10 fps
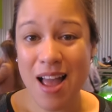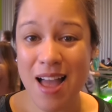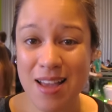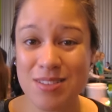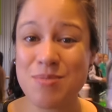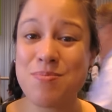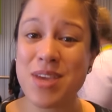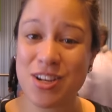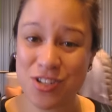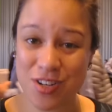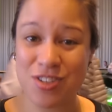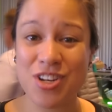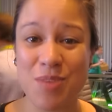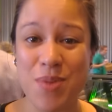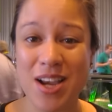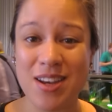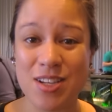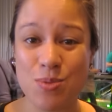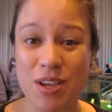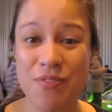And make sure you check back
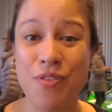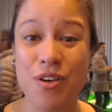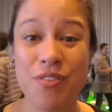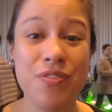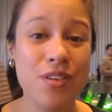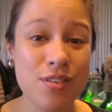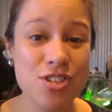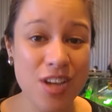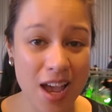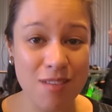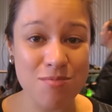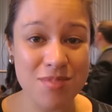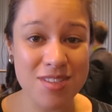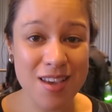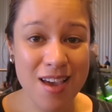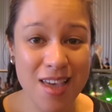next week for a few gems